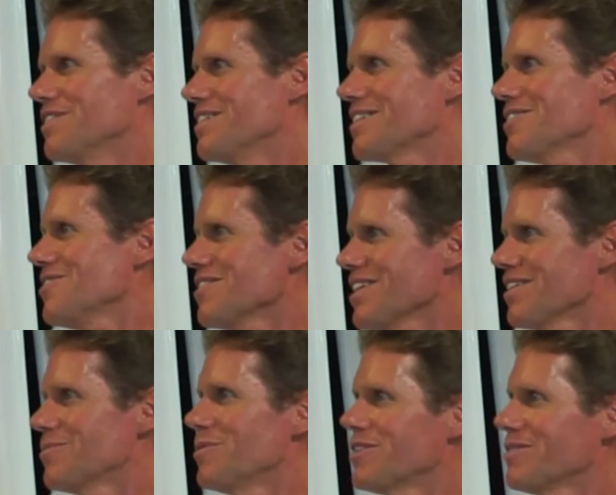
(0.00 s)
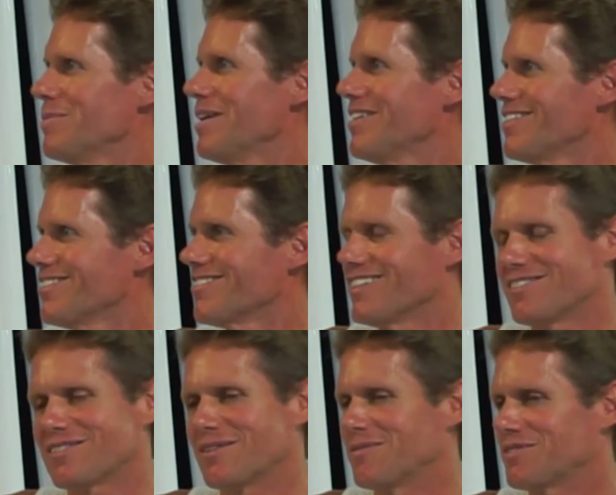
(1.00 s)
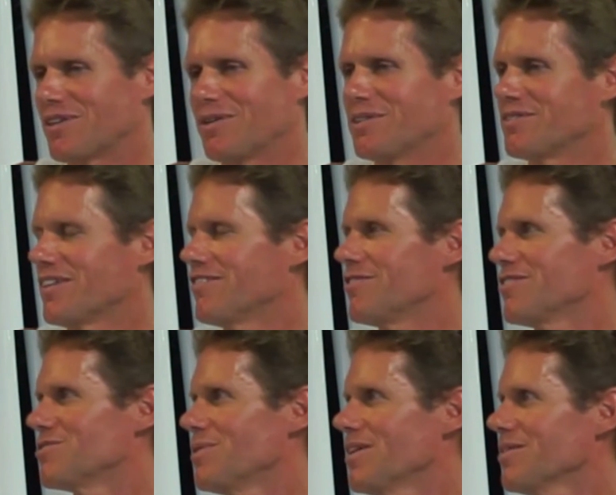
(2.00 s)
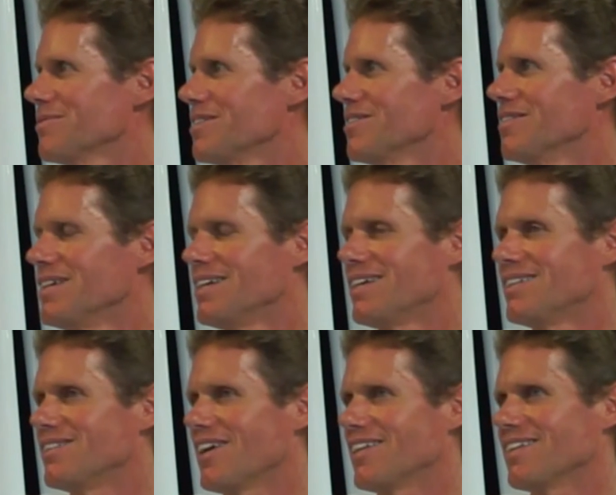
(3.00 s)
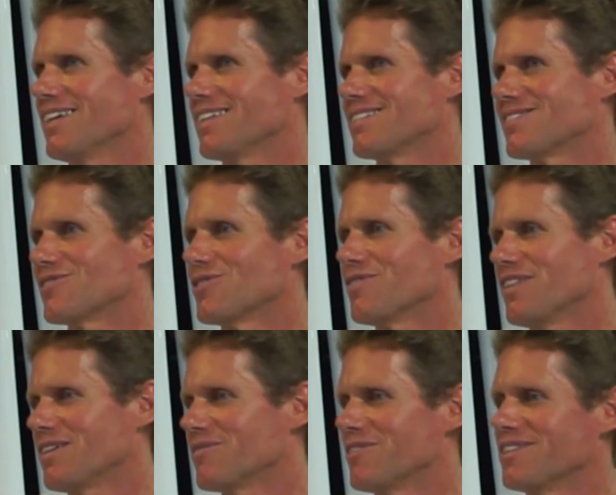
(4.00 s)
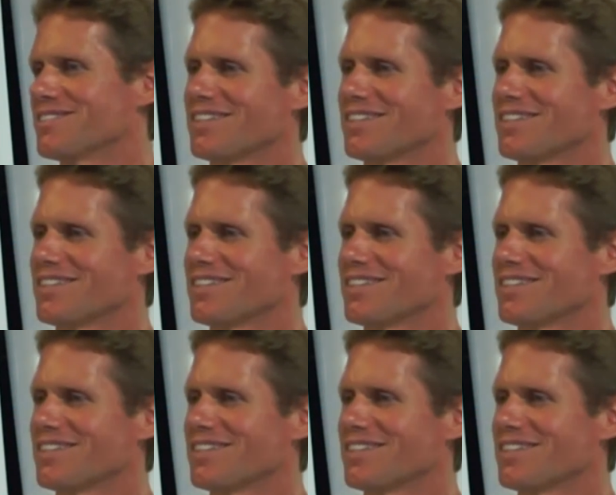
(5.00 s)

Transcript: They're like, oh yeah, the more the merrier, right? Yep. So it's always everyone's welcome. Yep. Not like surfing where it's